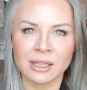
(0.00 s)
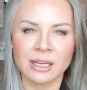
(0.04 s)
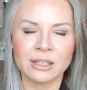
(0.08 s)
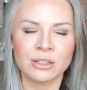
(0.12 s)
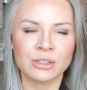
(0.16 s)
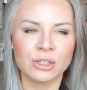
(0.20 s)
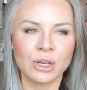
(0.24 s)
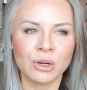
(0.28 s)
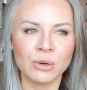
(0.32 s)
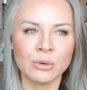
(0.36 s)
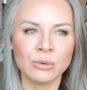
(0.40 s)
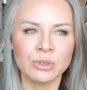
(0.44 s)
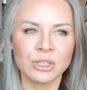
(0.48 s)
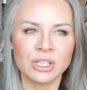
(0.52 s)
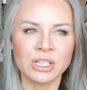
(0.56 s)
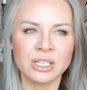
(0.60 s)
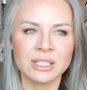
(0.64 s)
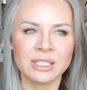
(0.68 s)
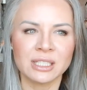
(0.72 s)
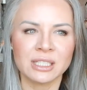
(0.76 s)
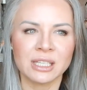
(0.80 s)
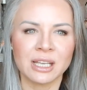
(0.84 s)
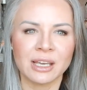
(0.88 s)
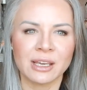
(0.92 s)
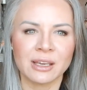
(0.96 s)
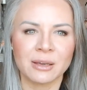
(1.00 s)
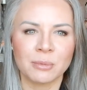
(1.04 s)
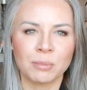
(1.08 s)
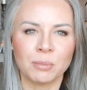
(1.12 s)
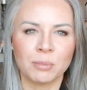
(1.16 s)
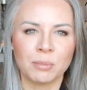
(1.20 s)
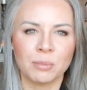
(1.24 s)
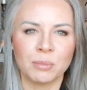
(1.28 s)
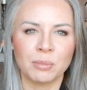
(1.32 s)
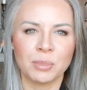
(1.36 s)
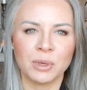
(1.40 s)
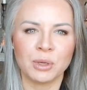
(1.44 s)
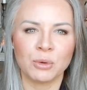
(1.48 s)
Like don't just like
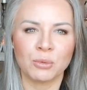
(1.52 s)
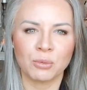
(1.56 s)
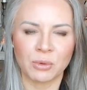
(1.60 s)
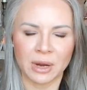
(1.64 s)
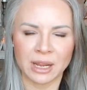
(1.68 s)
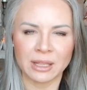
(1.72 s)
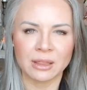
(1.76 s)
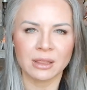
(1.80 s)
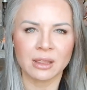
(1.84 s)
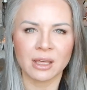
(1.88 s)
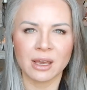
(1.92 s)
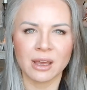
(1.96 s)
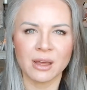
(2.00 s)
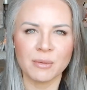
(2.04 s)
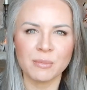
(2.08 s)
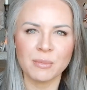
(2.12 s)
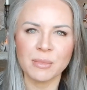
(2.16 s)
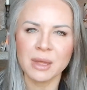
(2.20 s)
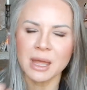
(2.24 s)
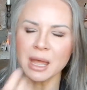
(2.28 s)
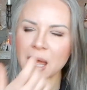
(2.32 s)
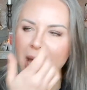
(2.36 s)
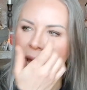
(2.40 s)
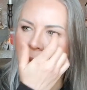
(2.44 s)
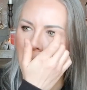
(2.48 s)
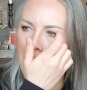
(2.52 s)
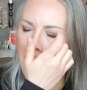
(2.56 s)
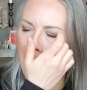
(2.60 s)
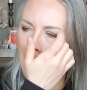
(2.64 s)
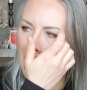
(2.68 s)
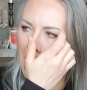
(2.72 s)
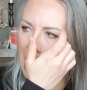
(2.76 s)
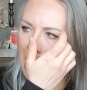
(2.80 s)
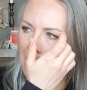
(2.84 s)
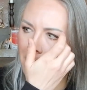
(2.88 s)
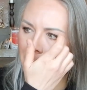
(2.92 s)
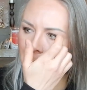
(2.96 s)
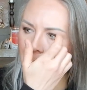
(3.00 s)
berate them.
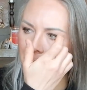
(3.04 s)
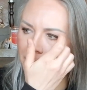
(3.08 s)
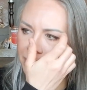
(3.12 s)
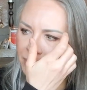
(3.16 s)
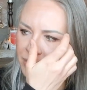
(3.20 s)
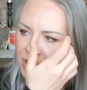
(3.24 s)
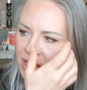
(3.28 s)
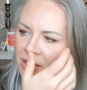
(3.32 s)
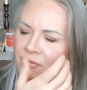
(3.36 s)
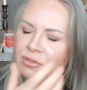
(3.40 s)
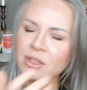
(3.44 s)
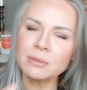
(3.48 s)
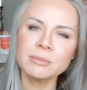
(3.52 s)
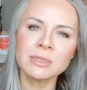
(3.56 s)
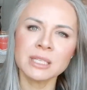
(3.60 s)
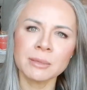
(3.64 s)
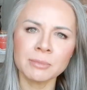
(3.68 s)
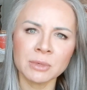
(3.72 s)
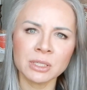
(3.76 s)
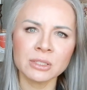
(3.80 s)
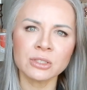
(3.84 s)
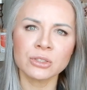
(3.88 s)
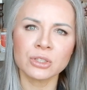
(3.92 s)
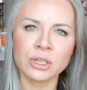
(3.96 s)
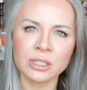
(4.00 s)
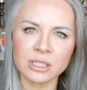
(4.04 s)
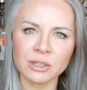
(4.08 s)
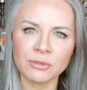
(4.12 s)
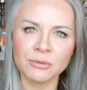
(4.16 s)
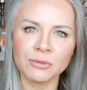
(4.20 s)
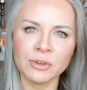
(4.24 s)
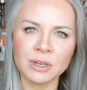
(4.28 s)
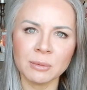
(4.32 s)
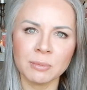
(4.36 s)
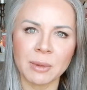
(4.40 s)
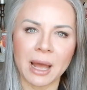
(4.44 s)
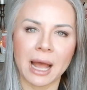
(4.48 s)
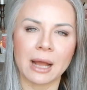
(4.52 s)
Um, give them some constructive
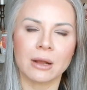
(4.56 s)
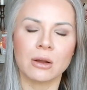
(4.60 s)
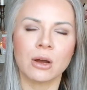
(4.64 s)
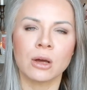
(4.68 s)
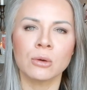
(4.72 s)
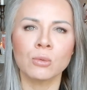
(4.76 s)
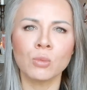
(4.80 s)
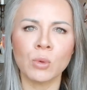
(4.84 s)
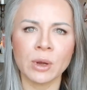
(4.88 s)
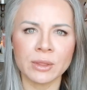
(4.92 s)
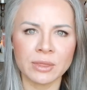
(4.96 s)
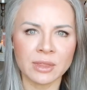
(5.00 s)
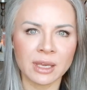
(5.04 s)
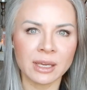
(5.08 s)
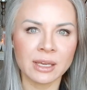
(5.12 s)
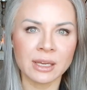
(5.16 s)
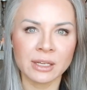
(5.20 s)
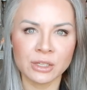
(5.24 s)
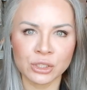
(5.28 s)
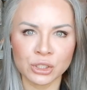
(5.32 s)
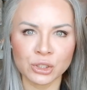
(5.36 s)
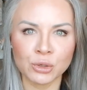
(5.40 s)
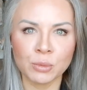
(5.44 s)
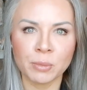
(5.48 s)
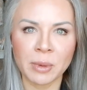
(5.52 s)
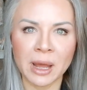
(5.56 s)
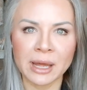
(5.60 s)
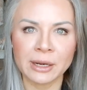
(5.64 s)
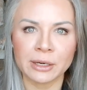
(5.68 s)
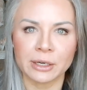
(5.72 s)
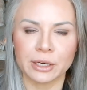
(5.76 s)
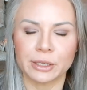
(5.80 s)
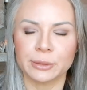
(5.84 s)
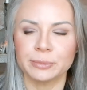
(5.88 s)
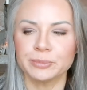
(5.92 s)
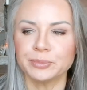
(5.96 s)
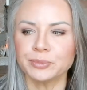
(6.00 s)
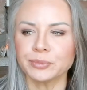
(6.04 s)
feedback on what they can do
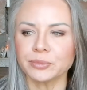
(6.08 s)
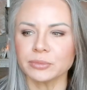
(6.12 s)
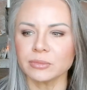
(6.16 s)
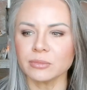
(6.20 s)
better.